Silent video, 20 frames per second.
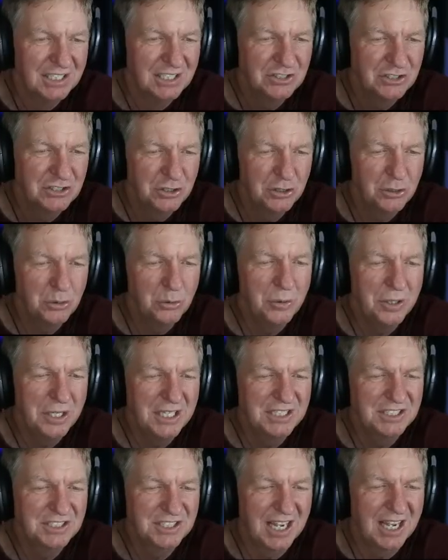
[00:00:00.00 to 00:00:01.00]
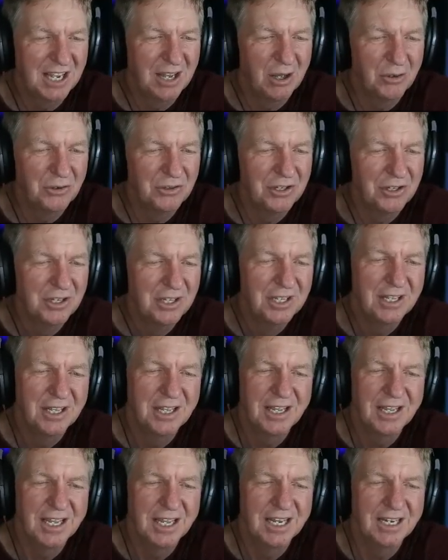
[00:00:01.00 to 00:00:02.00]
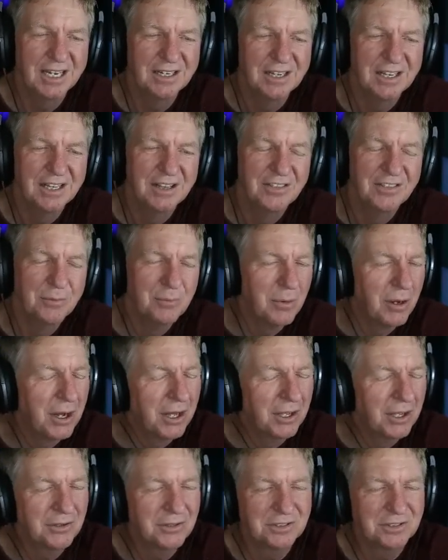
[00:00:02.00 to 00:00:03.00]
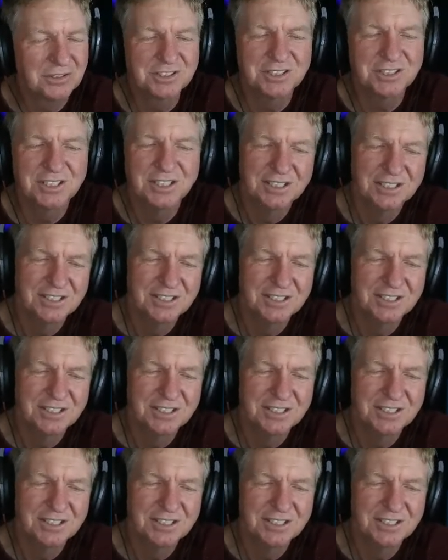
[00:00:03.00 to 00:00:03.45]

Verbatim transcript: two weeks out. And the models,